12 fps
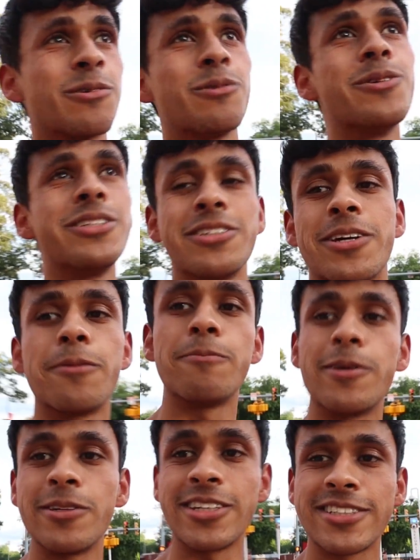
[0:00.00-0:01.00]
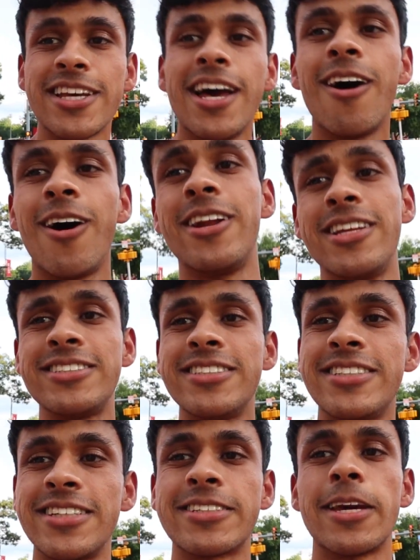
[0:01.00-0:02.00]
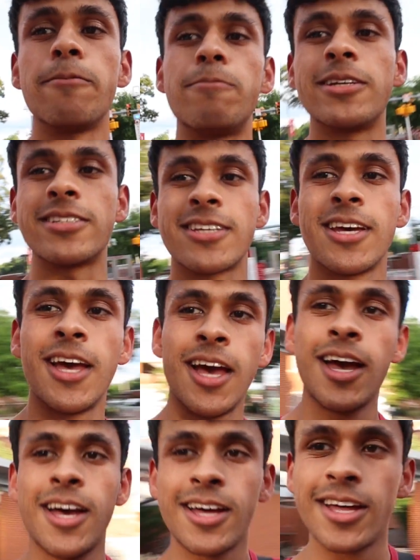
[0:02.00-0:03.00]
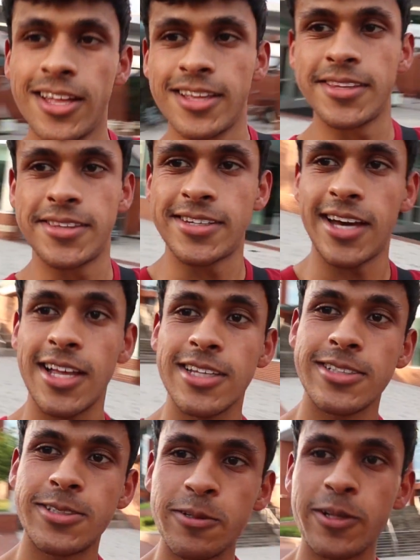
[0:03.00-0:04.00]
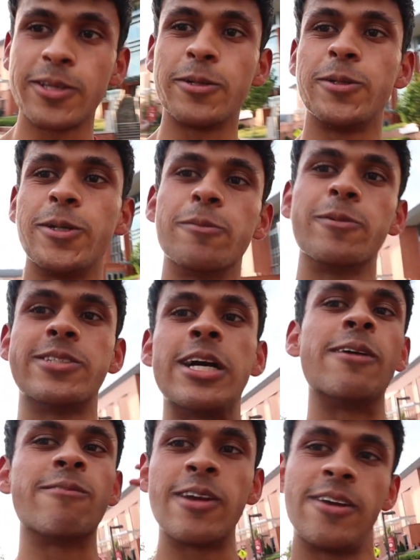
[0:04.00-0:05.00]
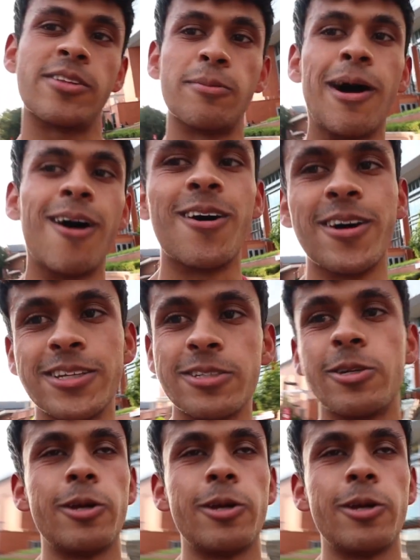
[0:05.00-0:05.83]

and coolest looking buildings on NC State's campus. Talley Student Union, which I've raved about on this